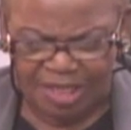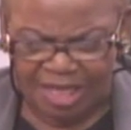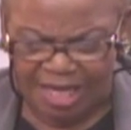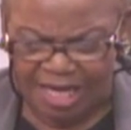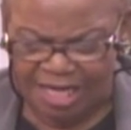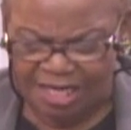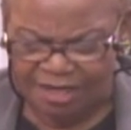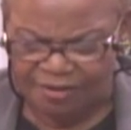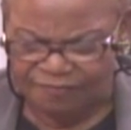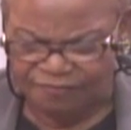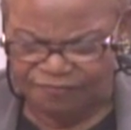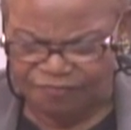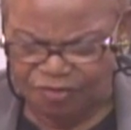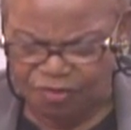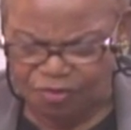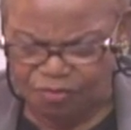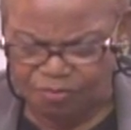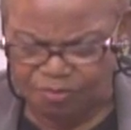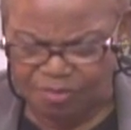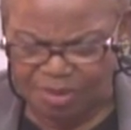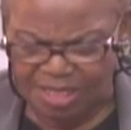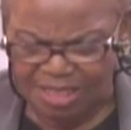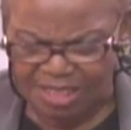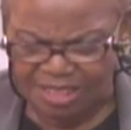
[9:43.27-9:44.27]
In a few
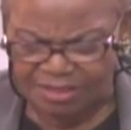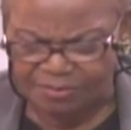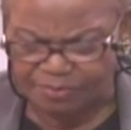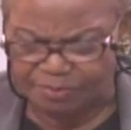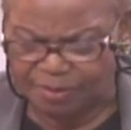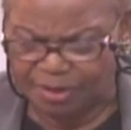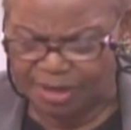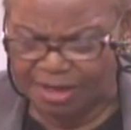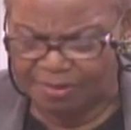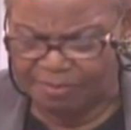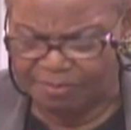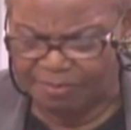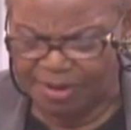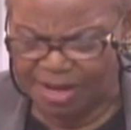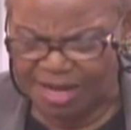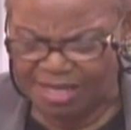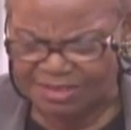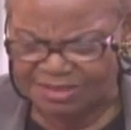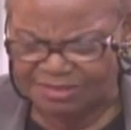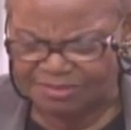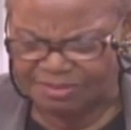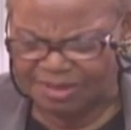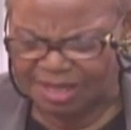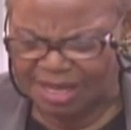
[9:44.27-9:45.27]
minutes, Br'er
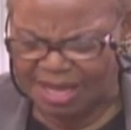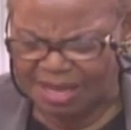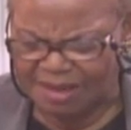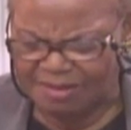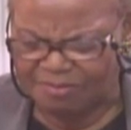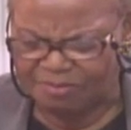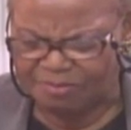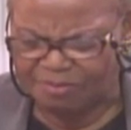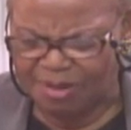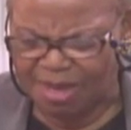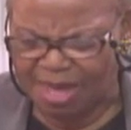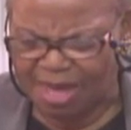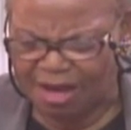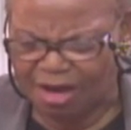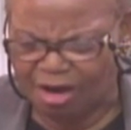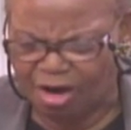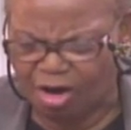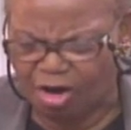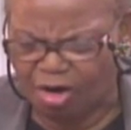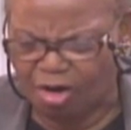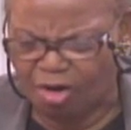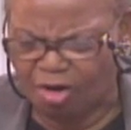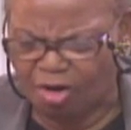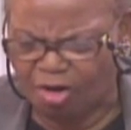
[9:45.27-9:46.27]
Possum came back
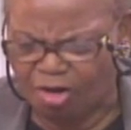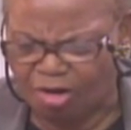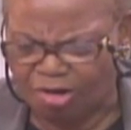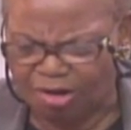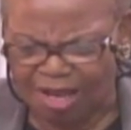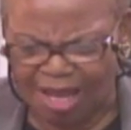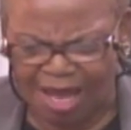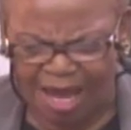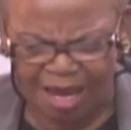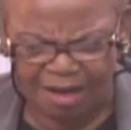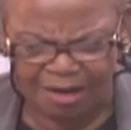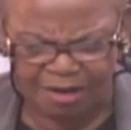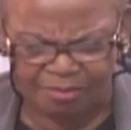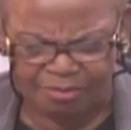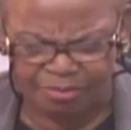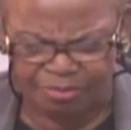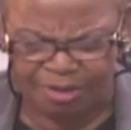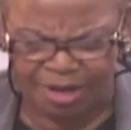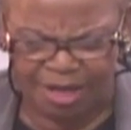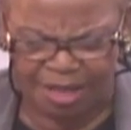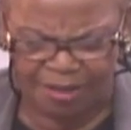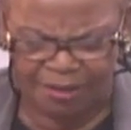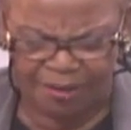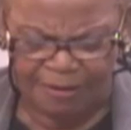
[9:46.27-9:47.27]
all out of
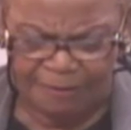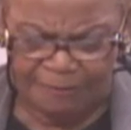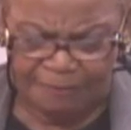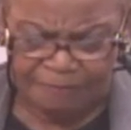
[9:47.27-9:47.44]
breath.